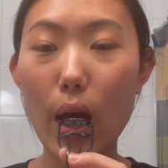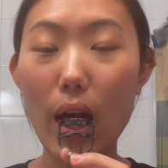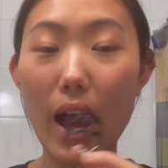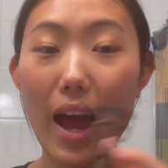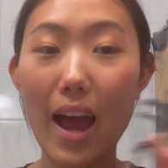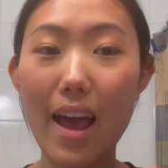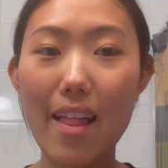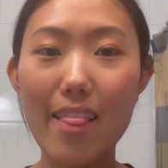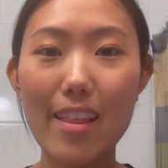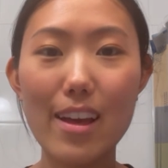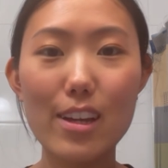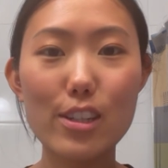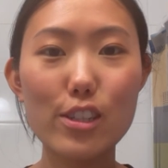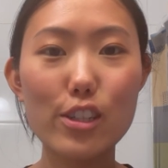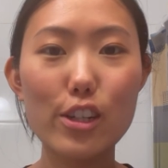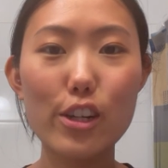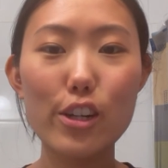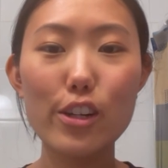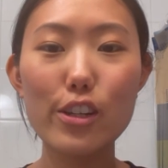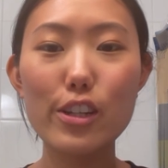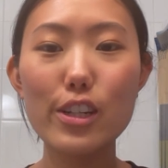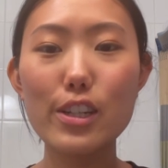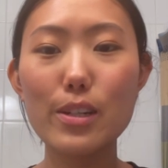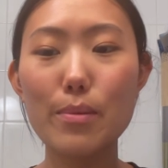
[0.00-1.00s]
eyelash
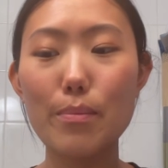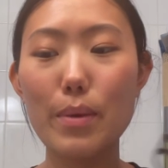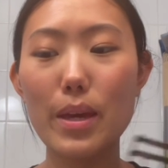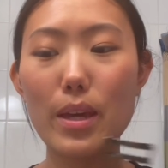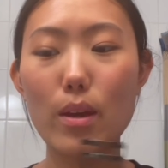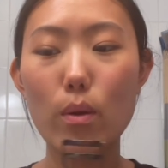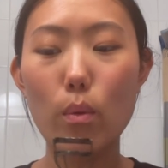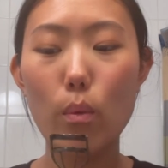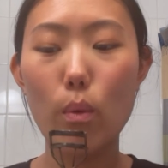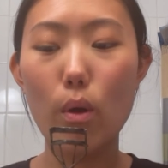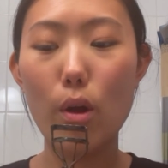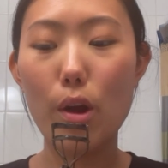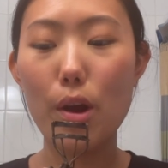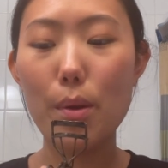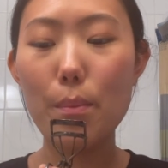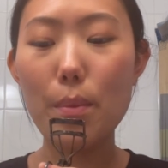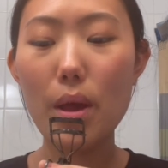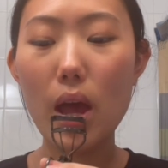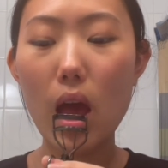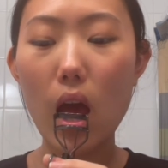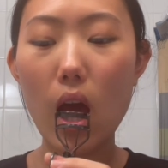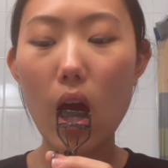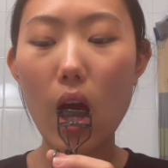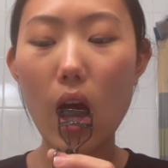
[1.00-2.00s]
curler to make it warm
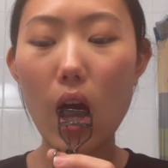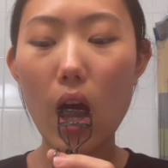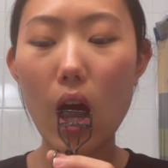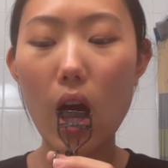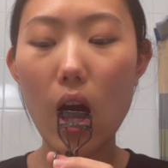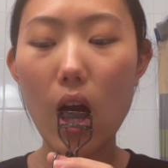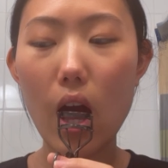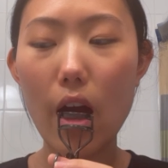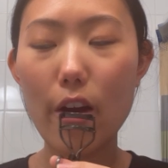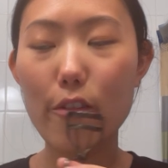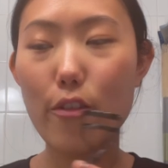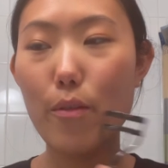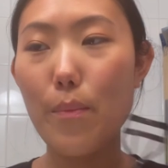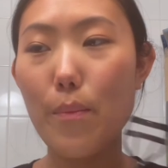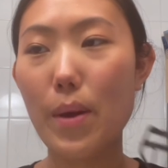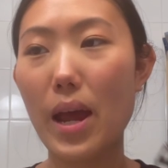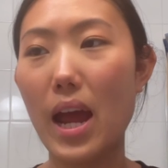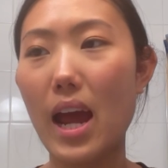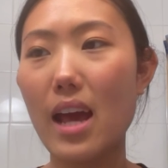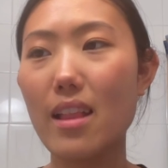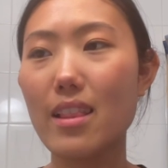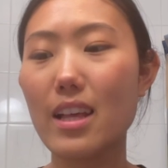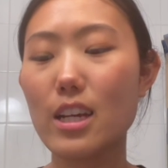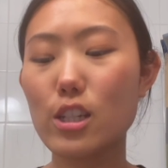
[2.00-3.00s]
for my
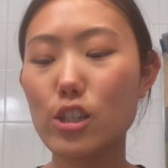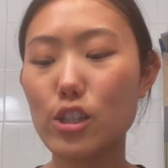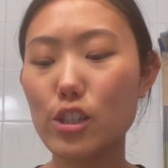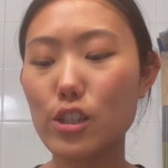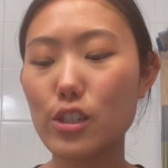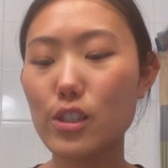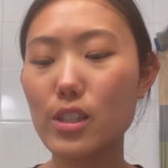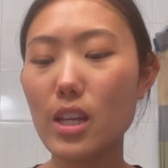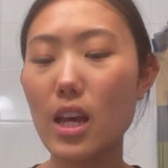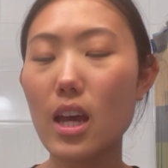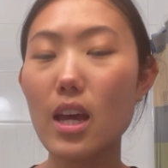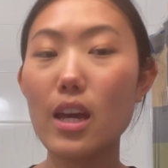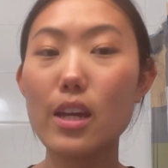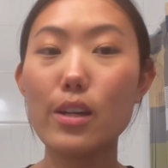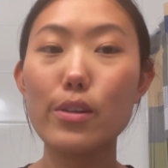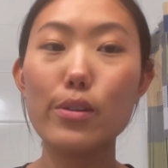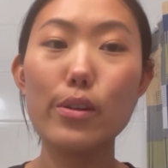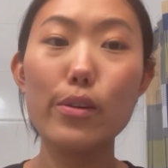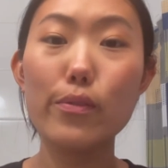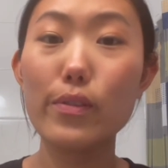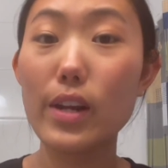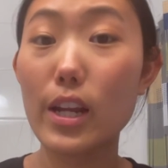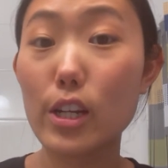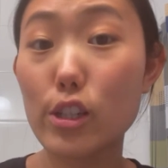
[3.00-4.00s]
eyelashes. I don't know
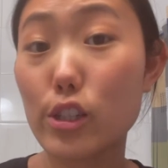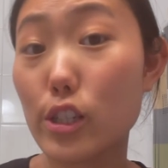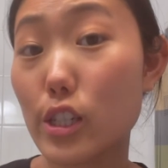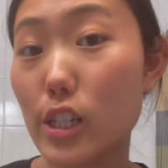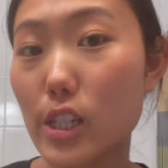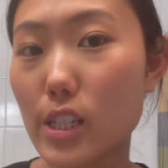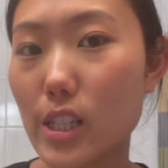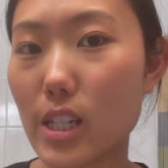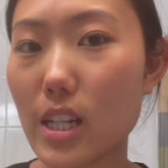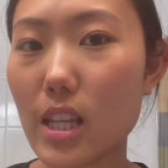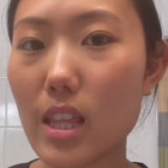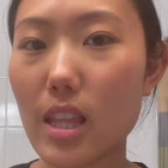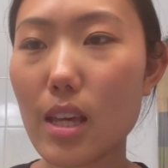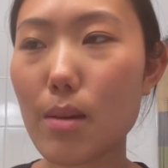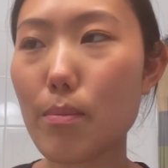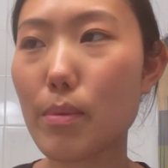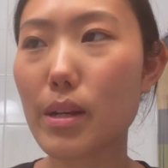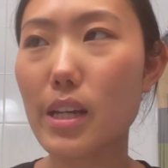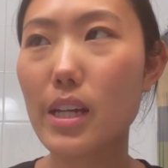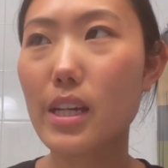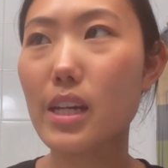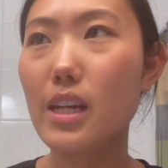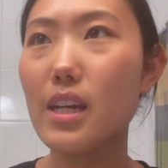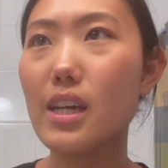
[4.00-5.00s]
if it actually does anything, but
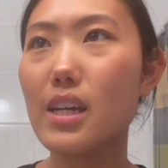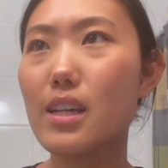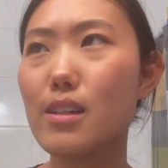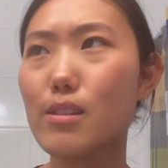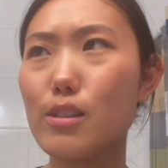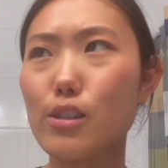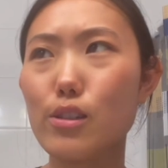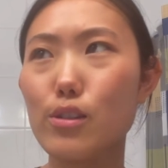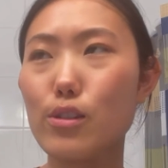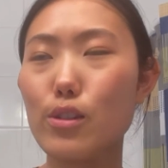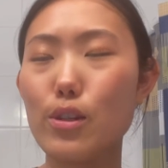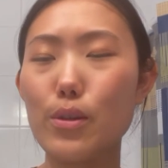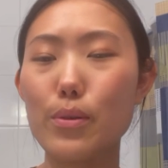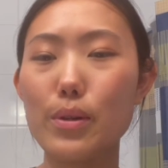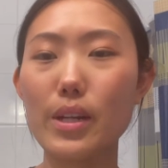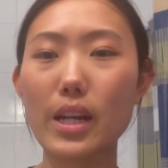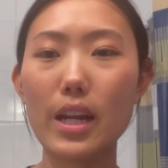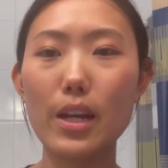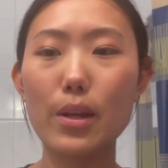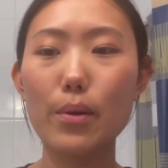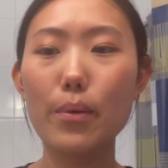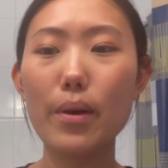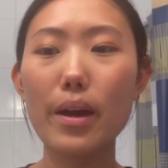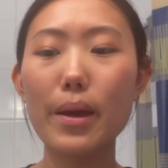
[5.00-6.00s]
I just do it
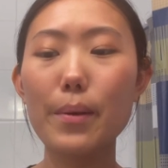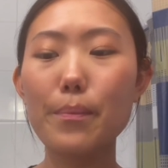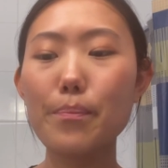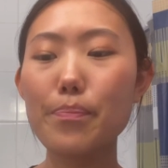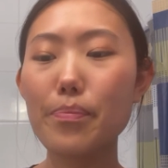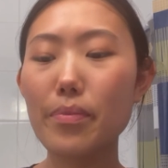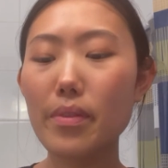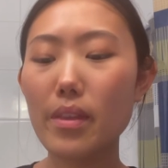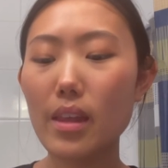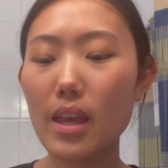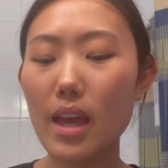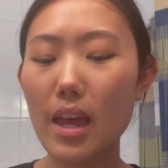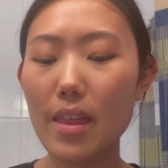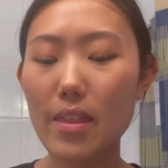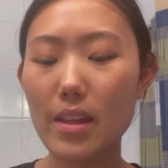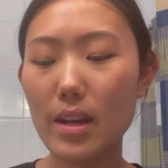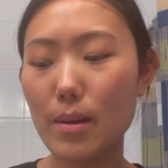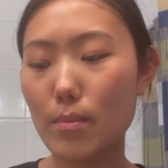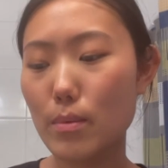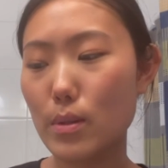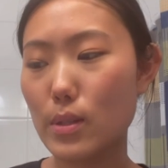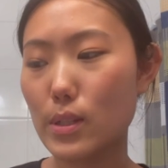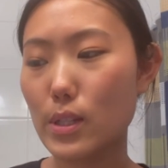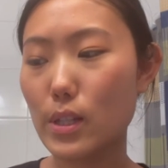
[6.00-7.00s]
anyway. And then
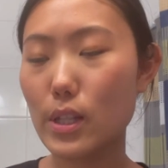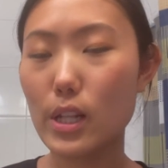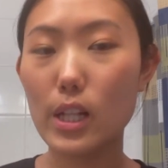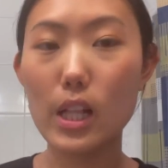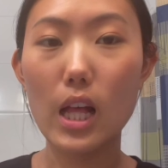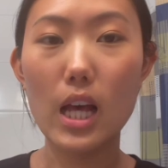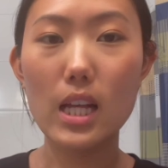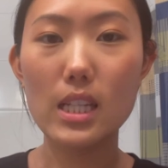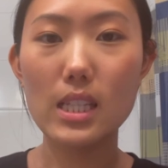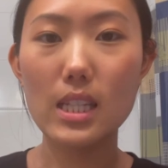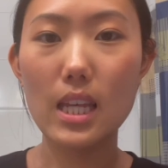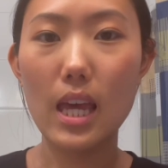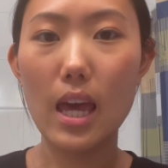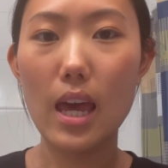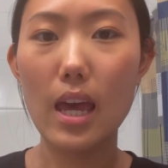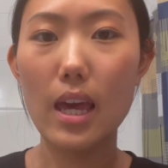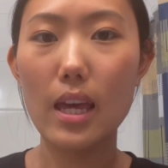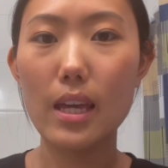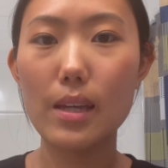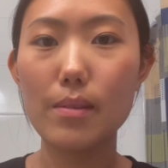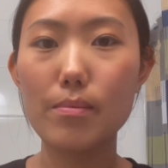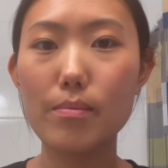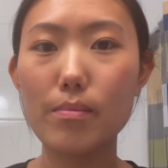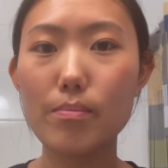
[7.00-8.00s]
I'm using the
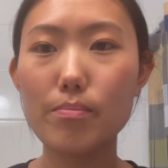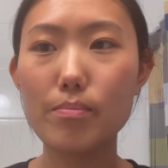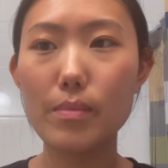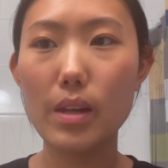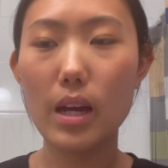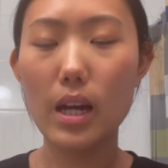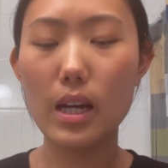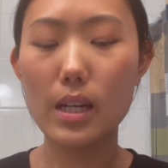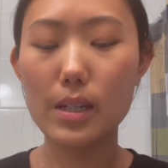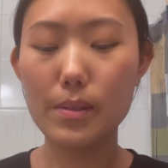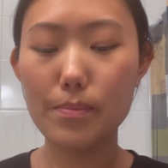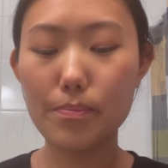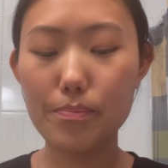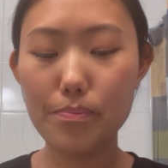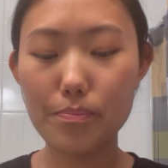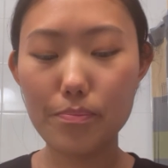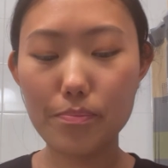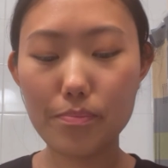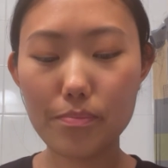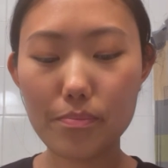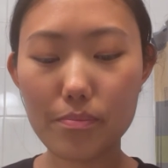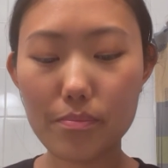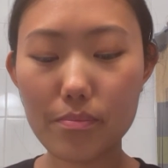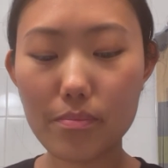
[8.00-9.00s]
Glossier um,
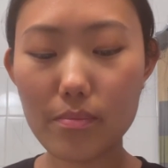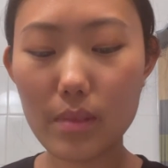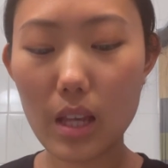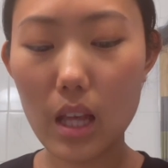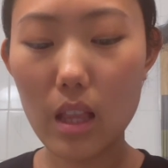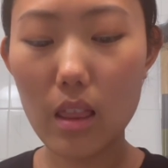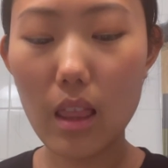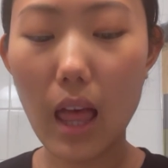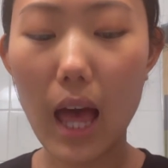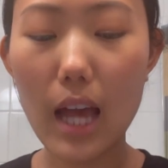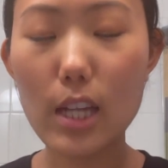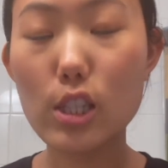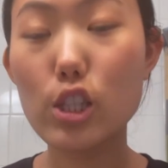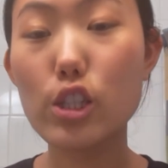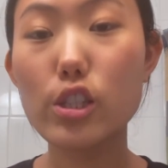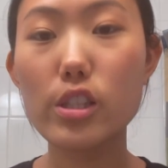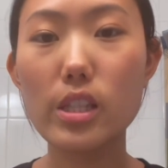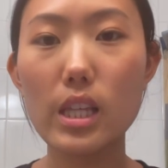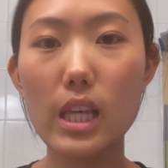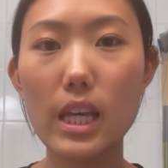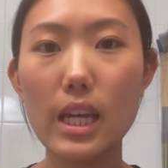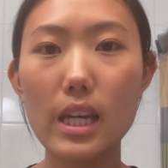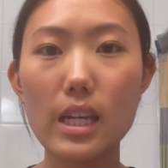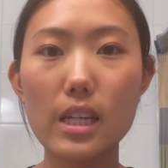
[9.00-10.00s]
Lash
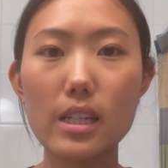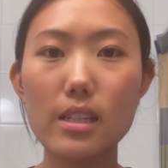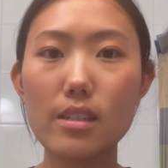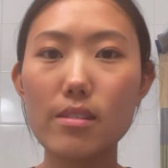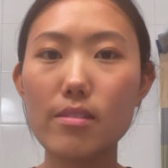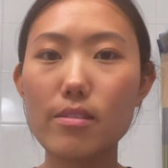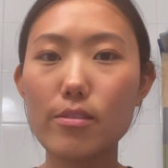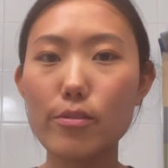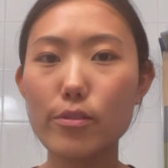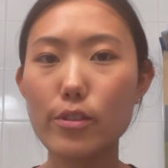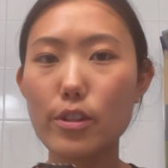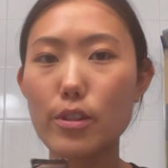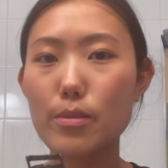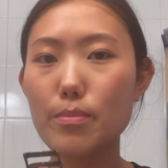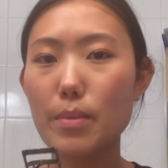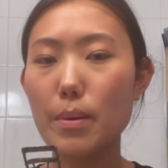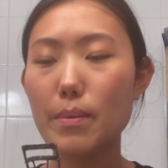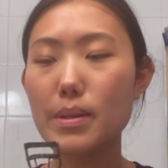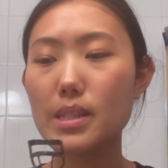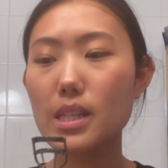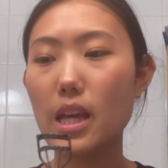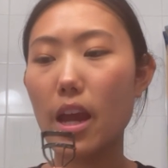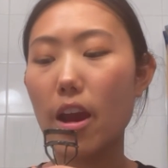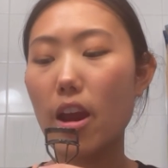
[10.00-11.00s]
Slick for my
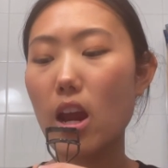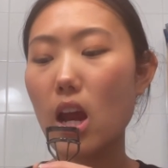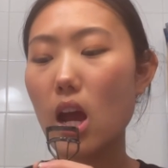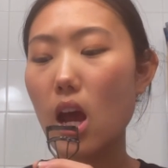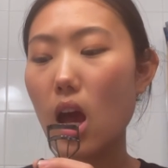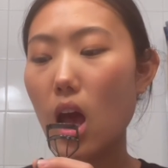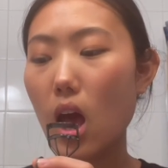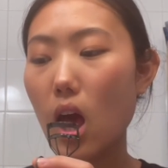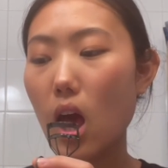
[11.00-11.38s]
mascara.